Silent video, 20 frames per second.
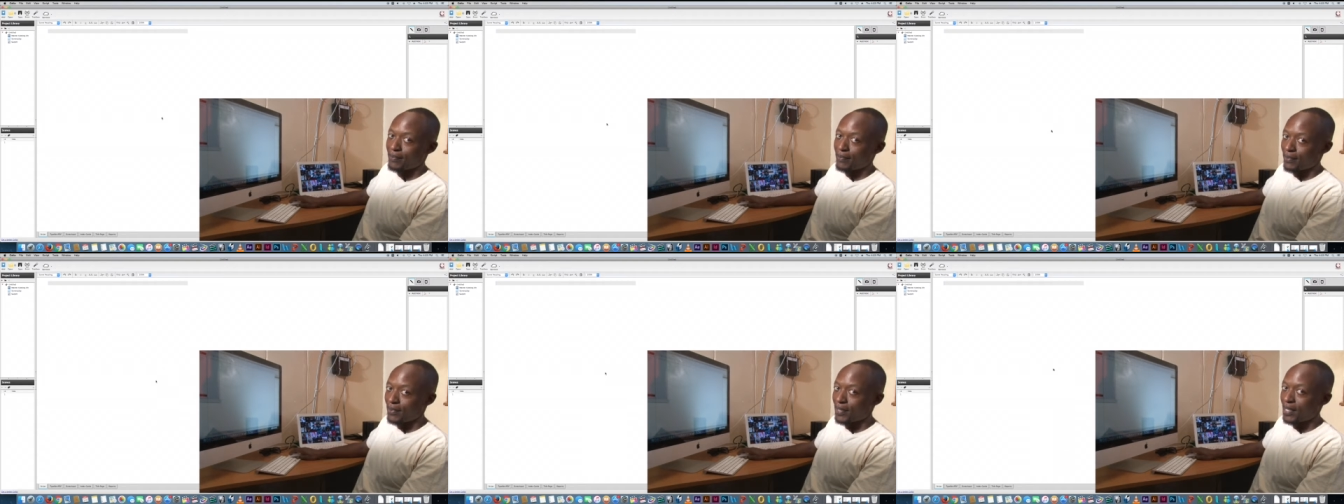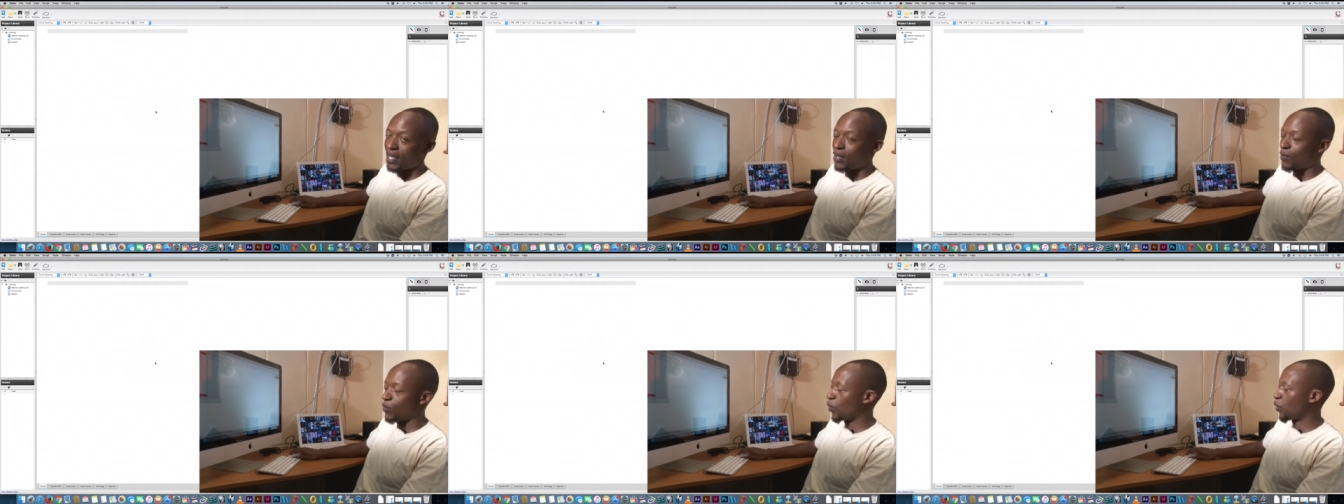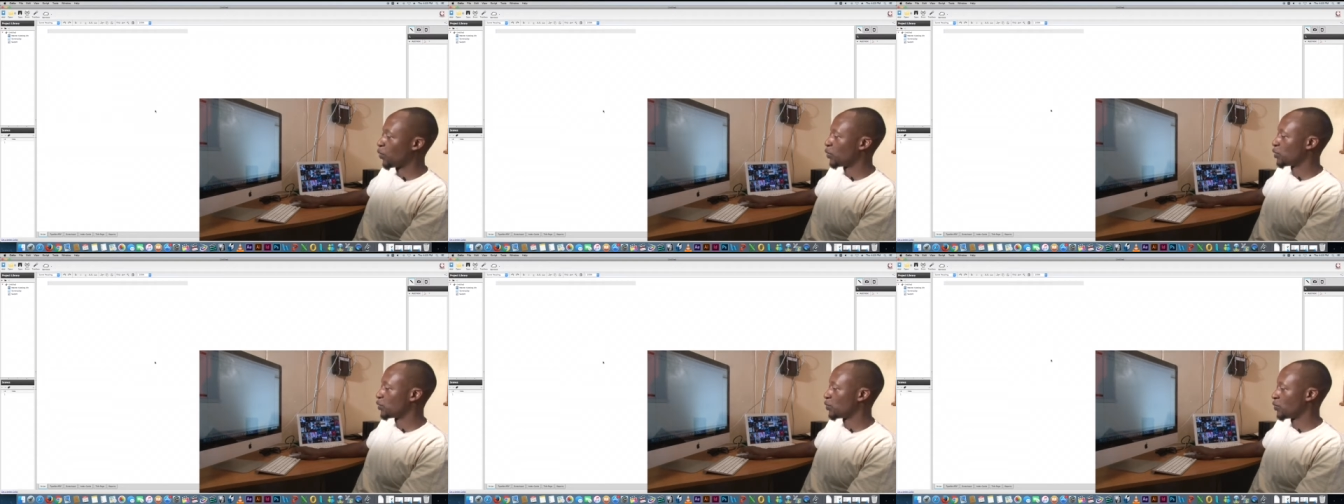we are now
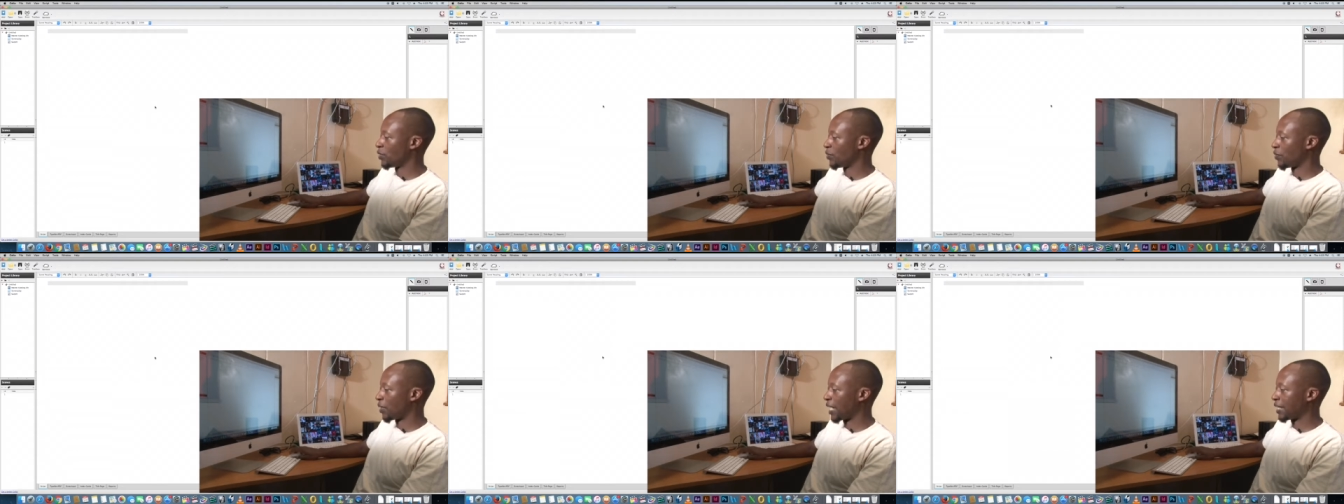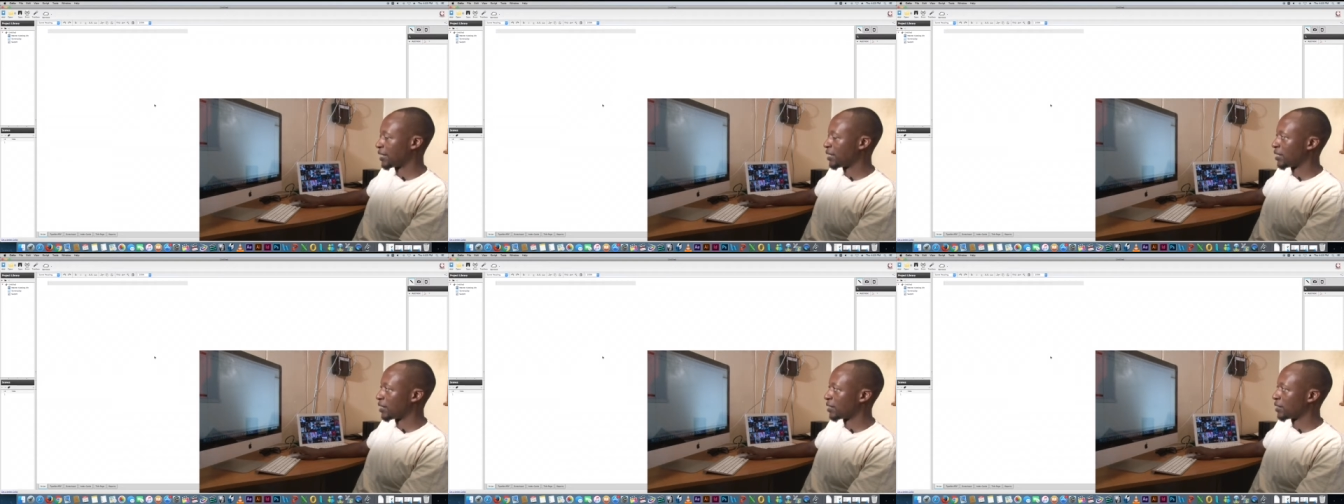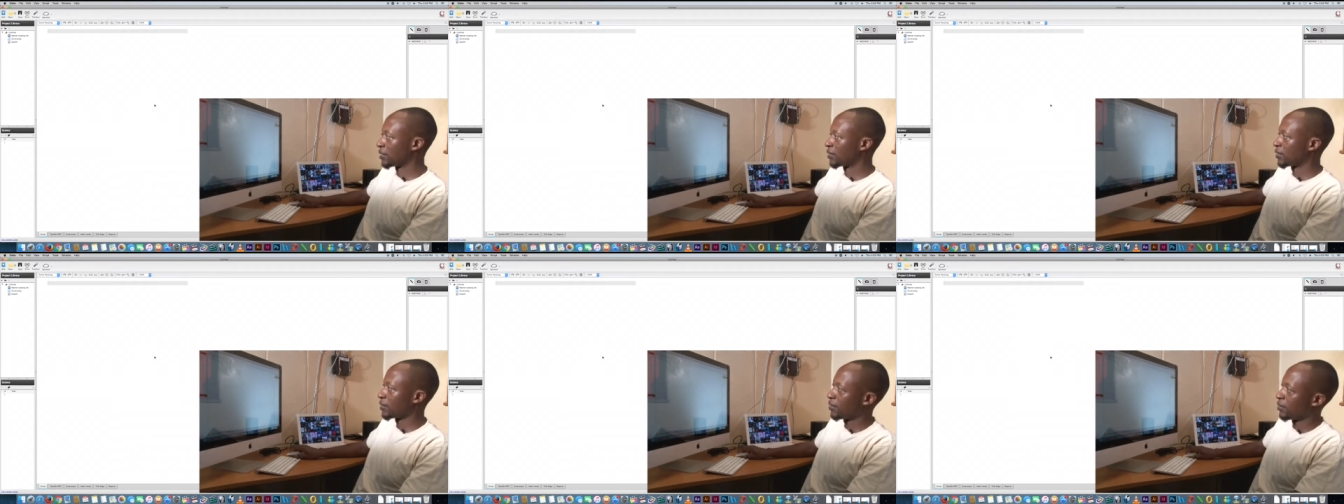on to the writing
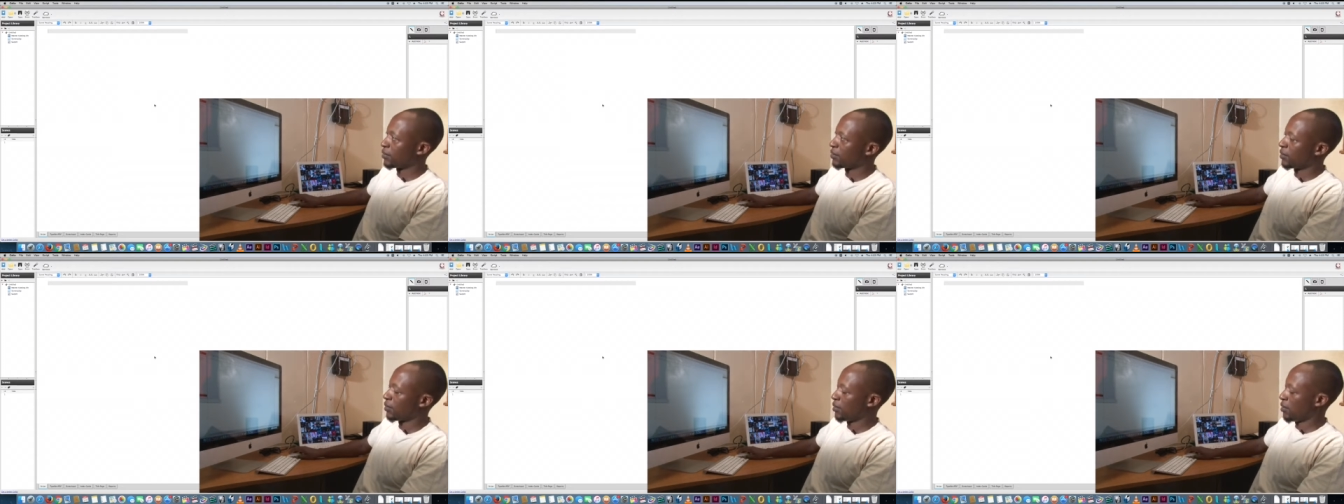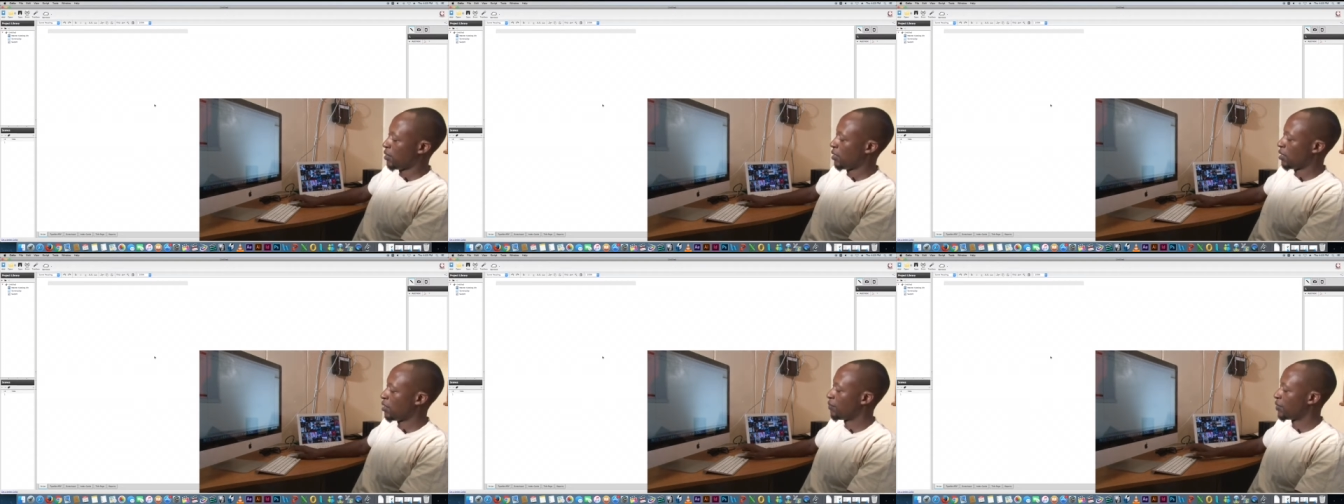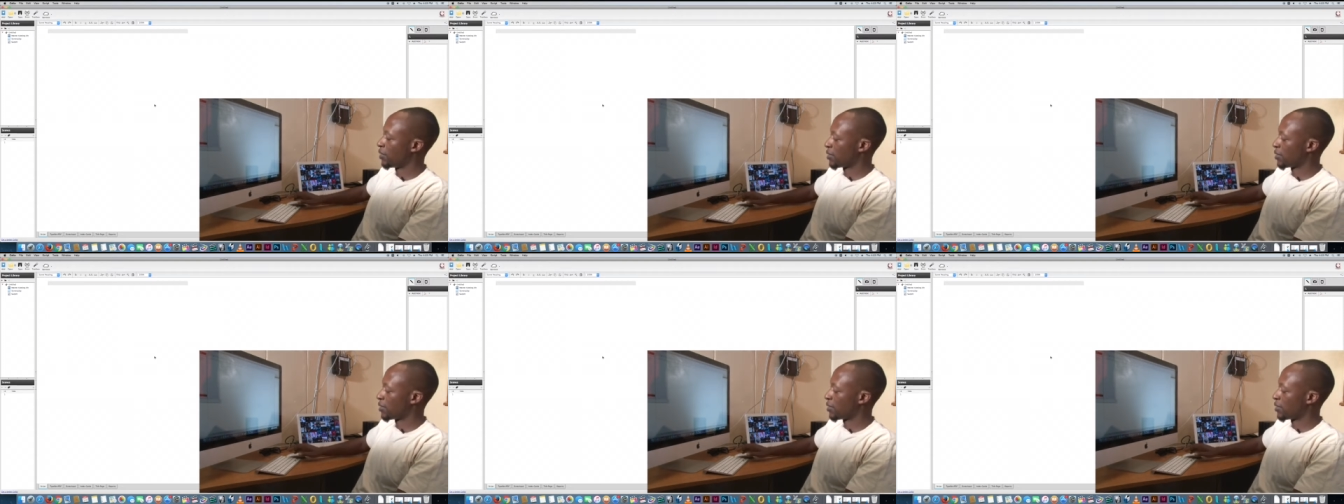of